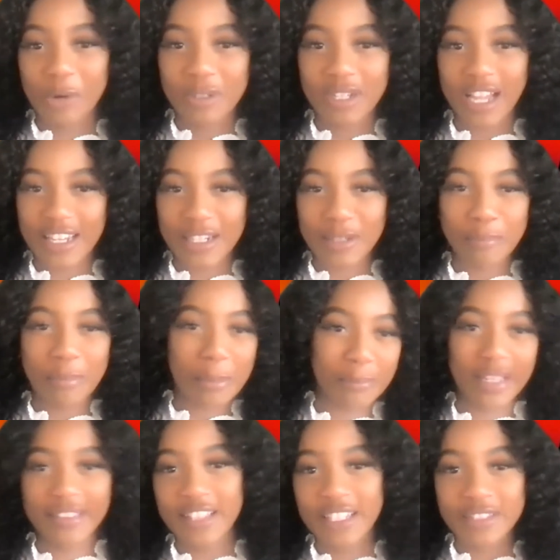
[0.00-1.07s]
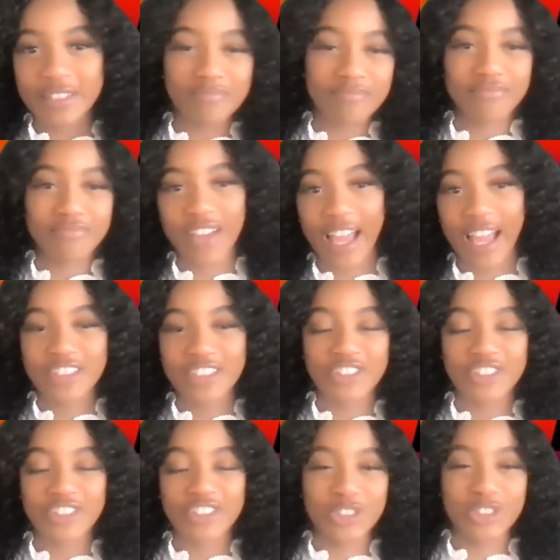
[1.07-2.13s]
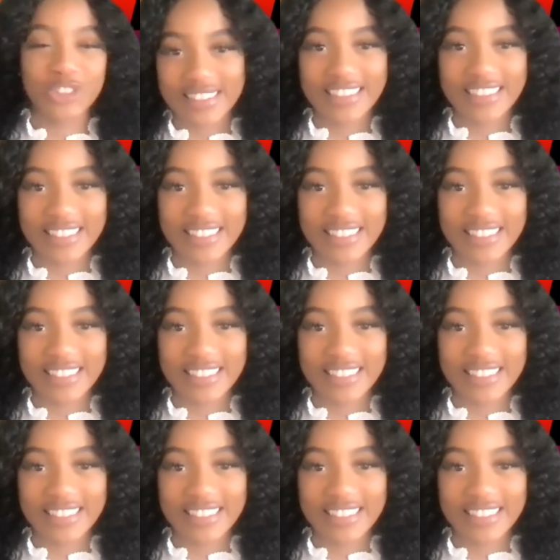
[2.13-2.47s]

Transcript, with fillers: kind of peeping the fashion choices.